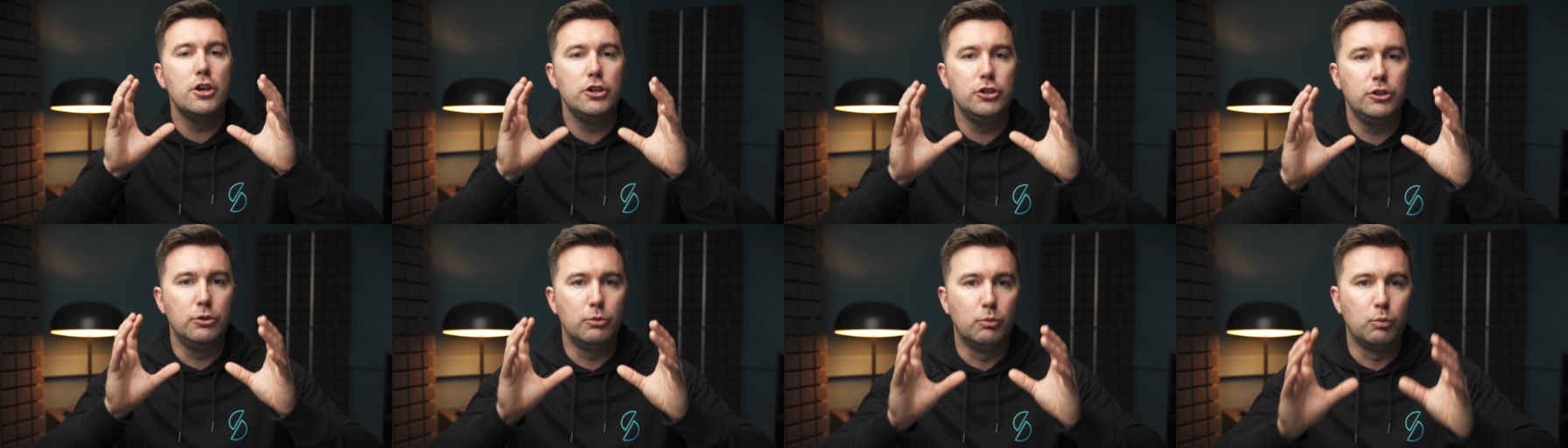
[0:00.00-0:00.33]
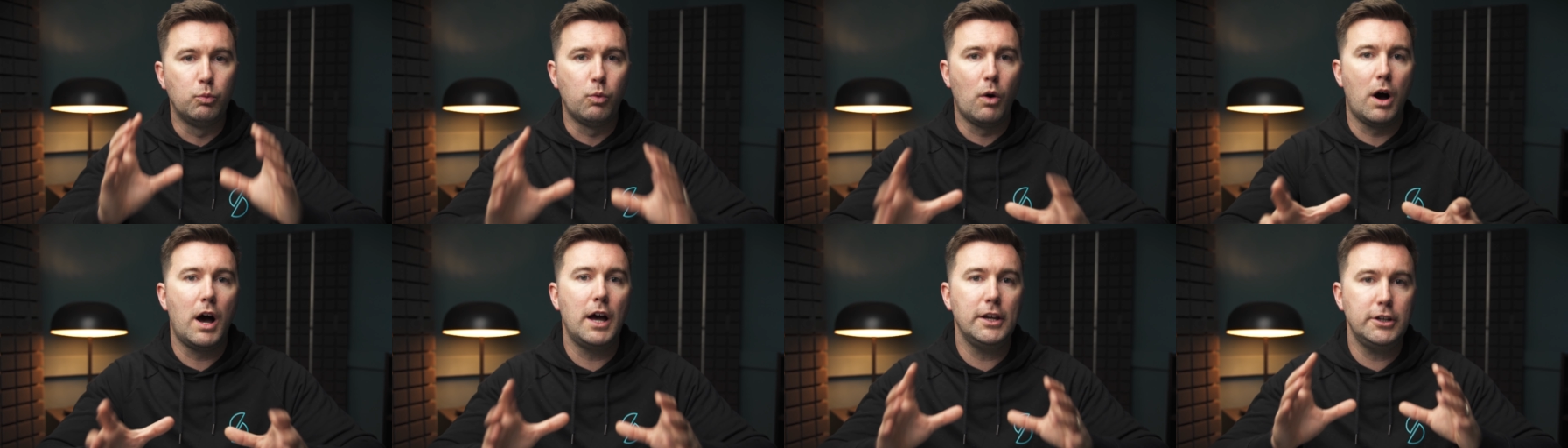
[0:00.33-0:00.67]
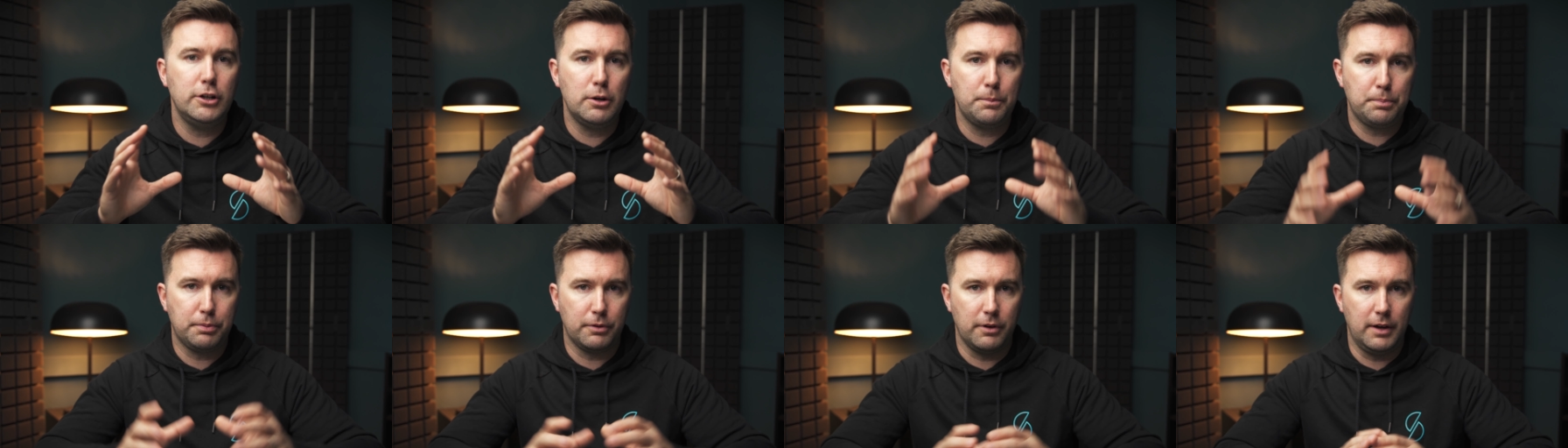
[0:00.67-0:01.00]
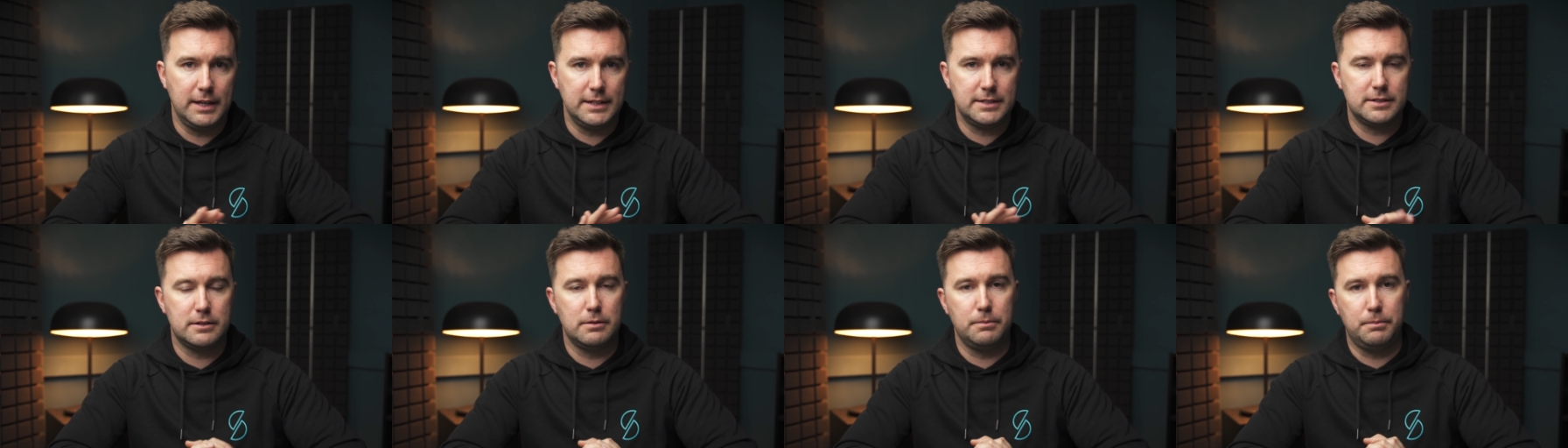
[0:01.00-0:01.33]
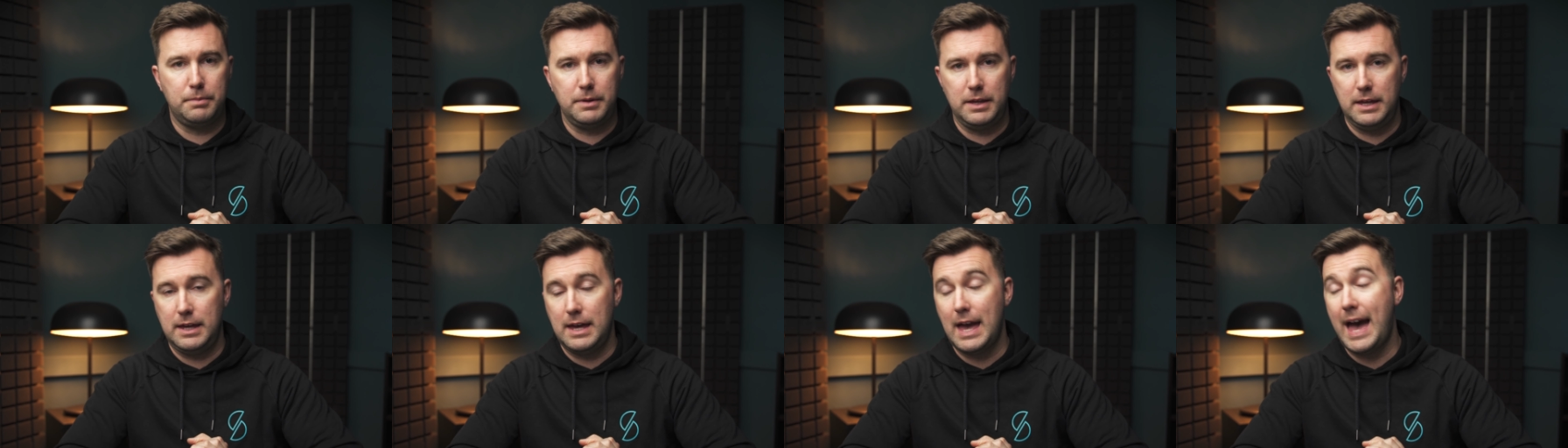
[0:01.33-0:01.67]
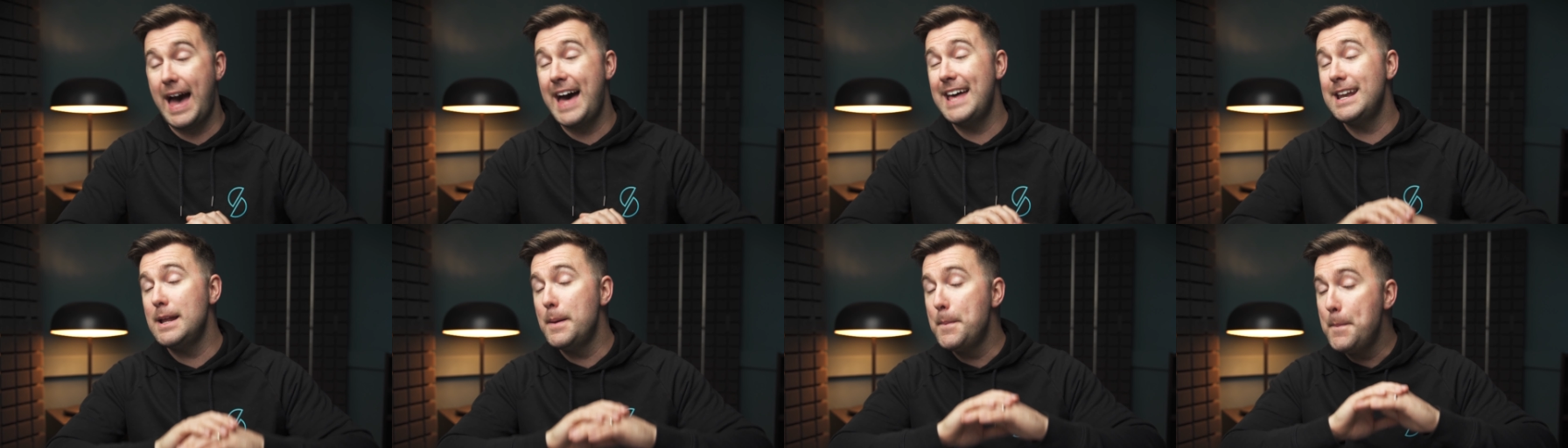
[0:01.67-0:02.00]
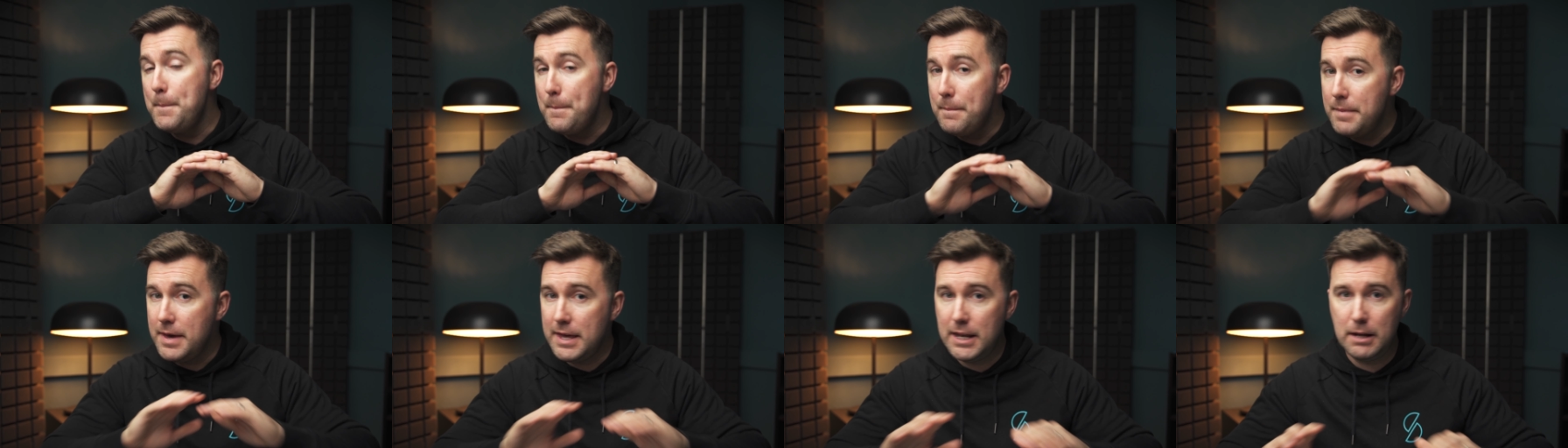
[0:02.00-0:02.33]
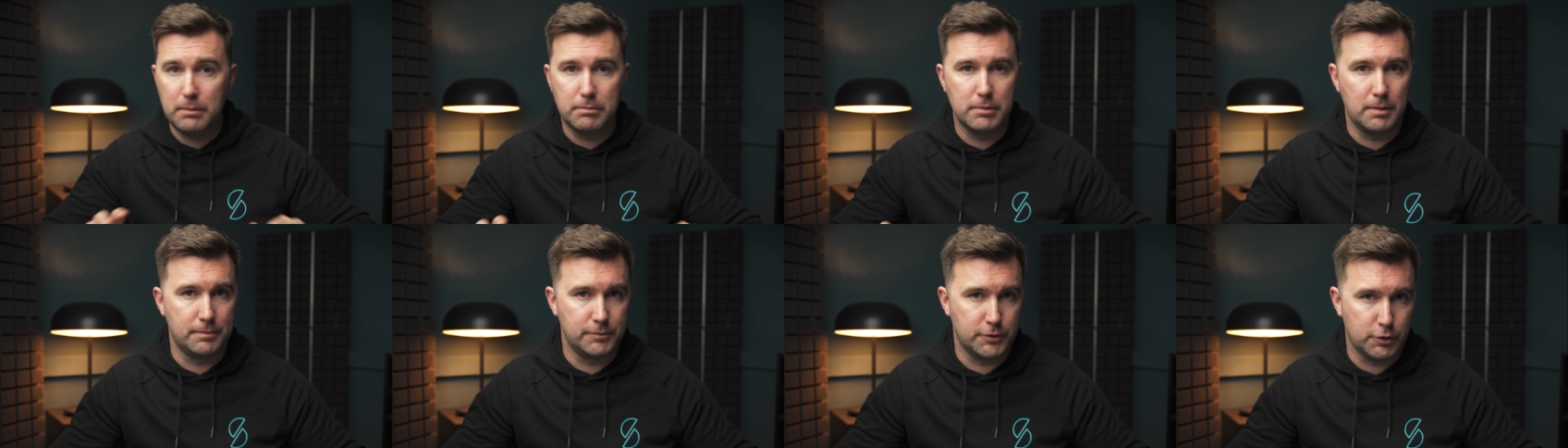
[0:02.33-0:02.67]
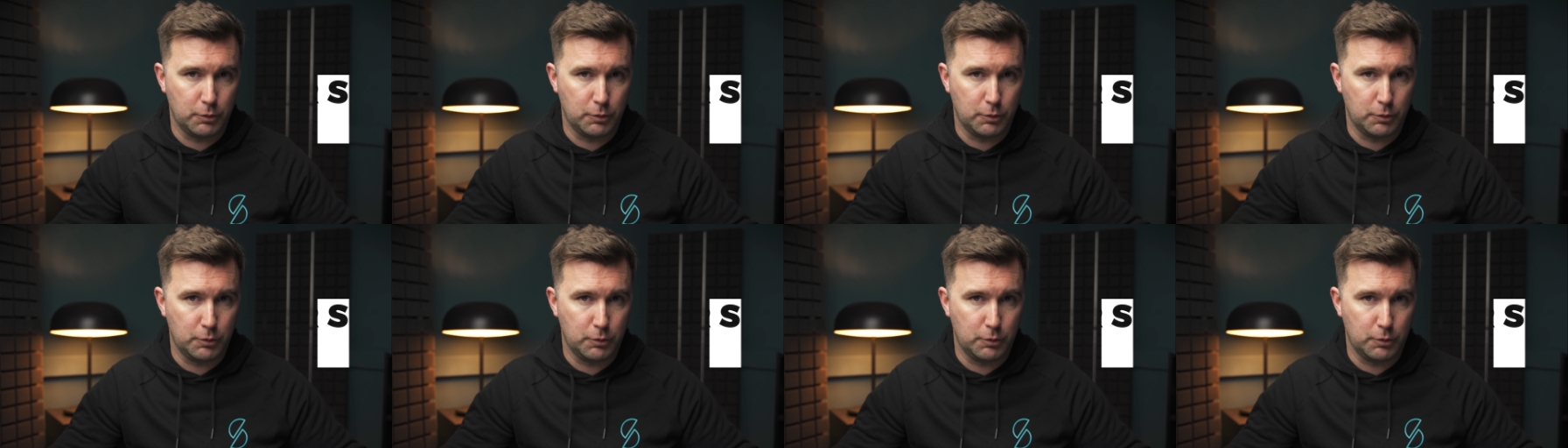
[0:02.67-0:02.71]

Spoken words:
you want your price to be at a minimum